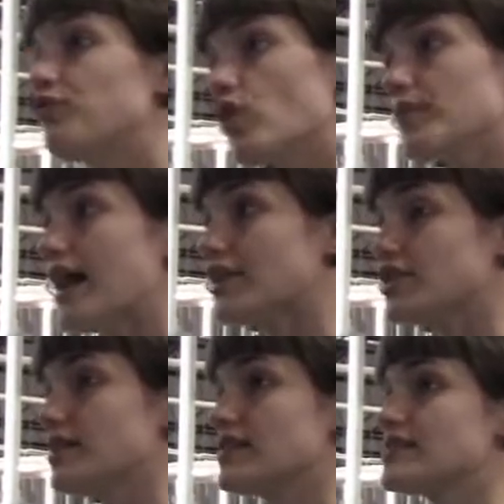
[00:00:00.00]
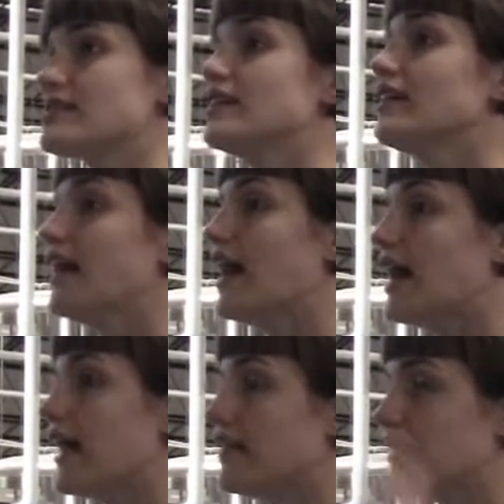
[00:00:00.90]
4 batches,
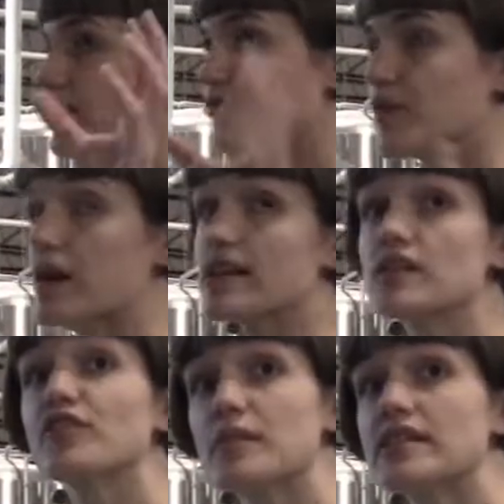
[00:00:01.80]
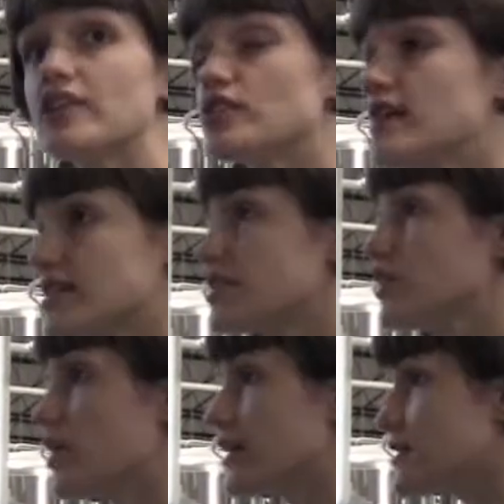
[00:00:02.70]
and then because the fermentation takes
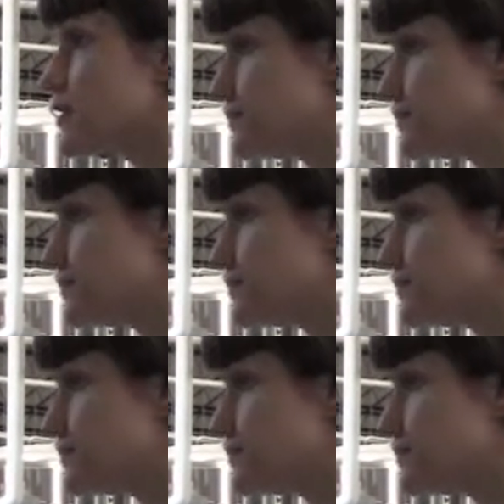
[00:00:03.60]
the longest.